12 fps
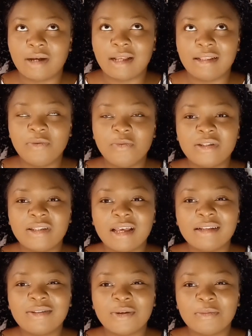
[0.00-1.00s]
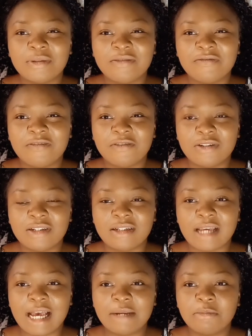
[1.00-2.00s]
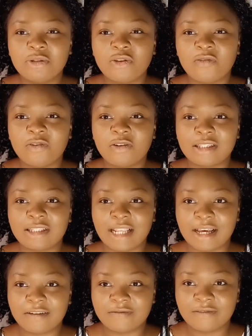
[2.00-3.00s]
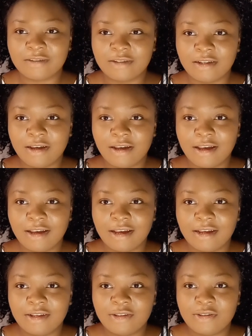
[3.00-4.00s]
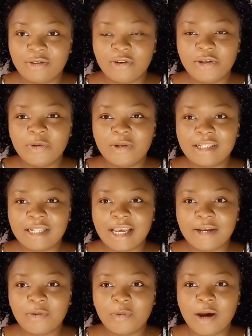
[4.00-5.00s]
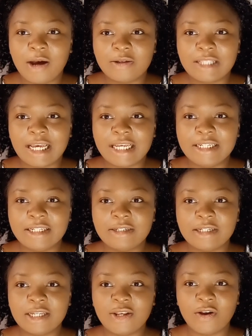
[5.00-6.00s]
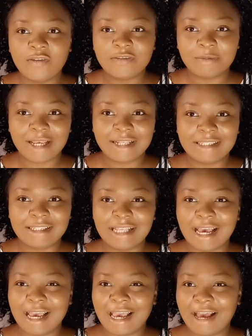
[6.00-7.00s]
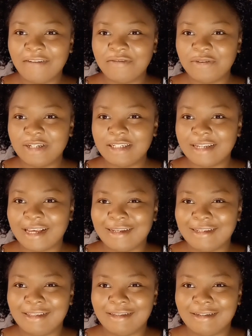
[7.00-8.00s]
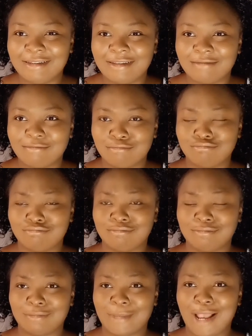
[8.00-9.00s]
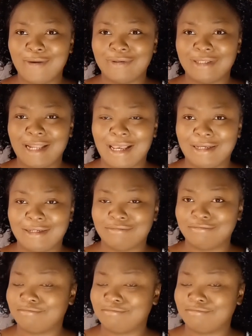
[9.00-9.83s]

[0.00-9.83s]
I think we said something funny, and both of us laughed. So he was like, "Wow, that he loves my teeth. That I have really nice teeth." I was like,